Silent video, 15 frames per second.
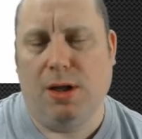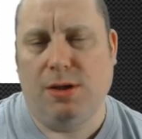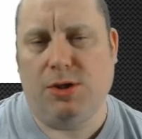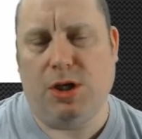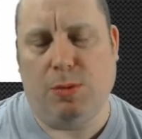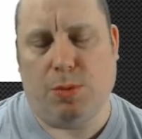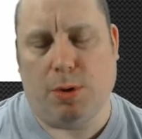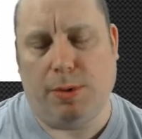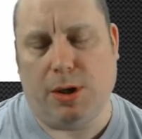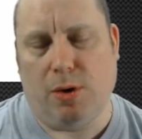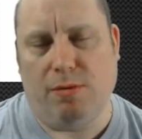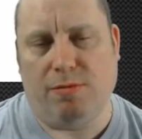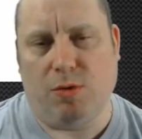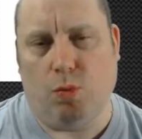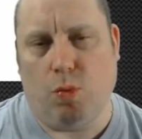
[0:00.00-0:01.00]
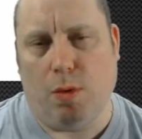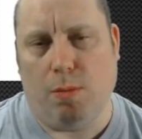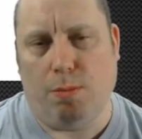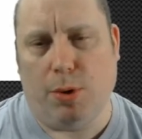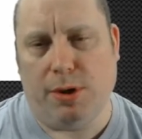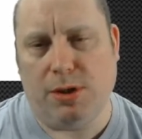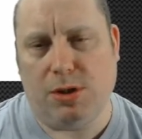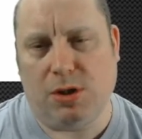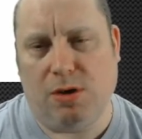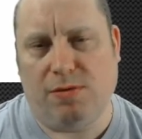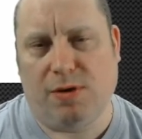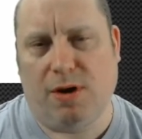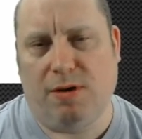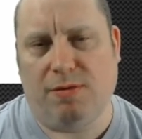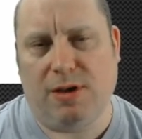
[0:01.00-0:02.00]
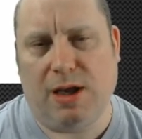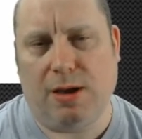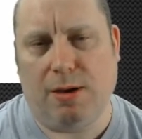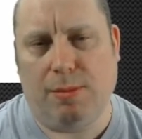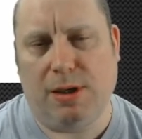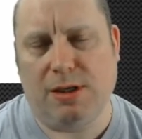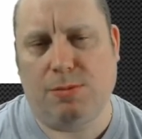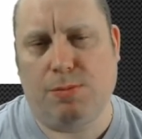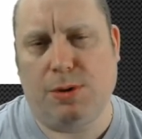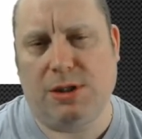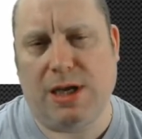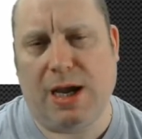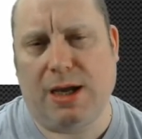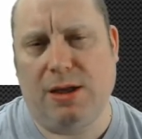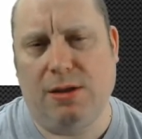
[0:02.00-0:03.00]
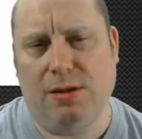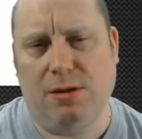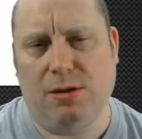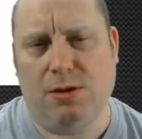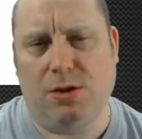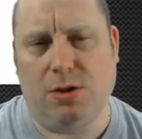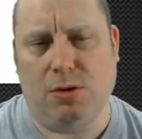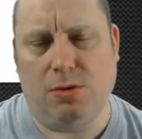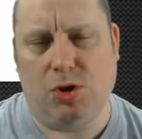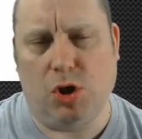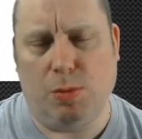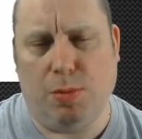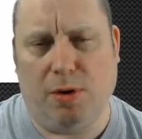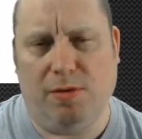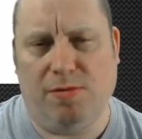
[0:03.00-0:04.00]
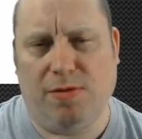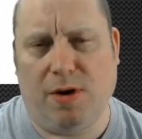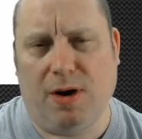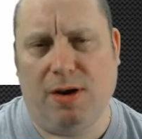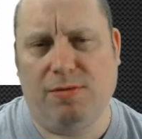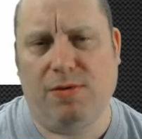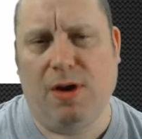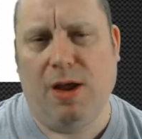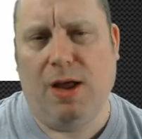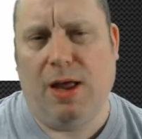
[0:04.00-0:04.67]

So you're probably going from 1.25 gigabits per second to 2.5.